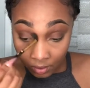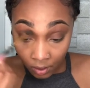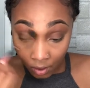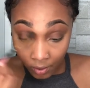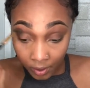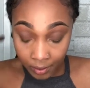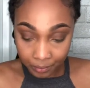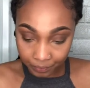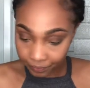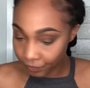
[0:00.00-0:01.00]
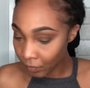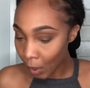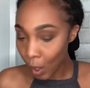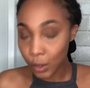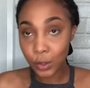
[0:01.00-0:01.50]
All right.
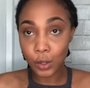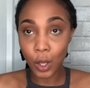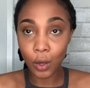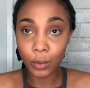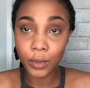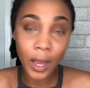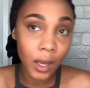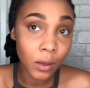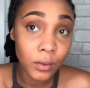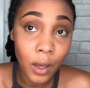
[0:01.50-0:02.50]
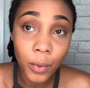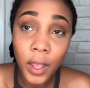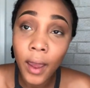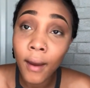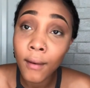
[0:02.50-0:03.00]
So now that we
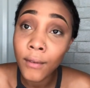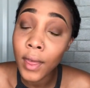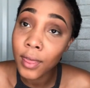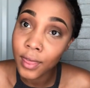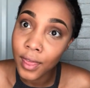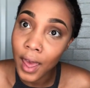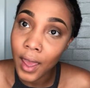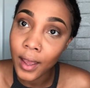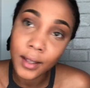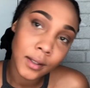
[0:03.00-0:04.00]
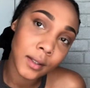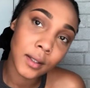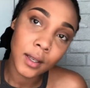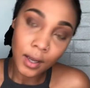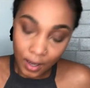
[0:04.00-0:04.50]
have that,
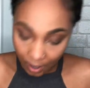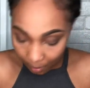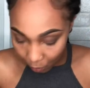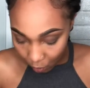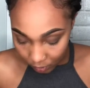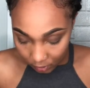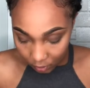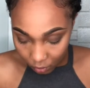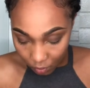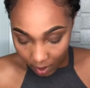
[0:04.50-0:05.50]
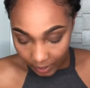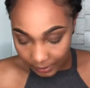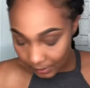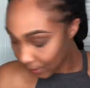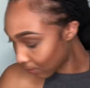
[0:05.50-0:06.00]
I'm going to do a
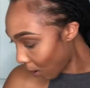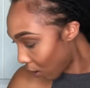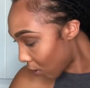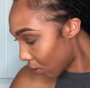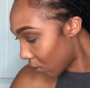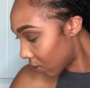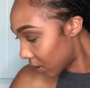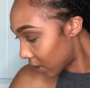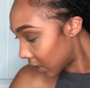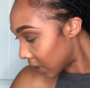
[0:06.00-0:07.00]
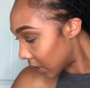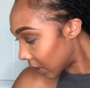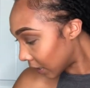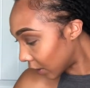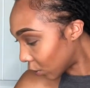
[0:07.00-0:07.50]
small
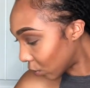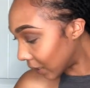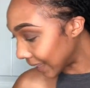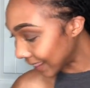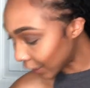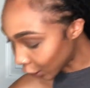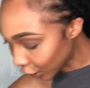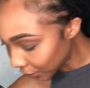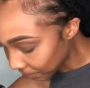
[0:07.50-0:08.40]
little glitter.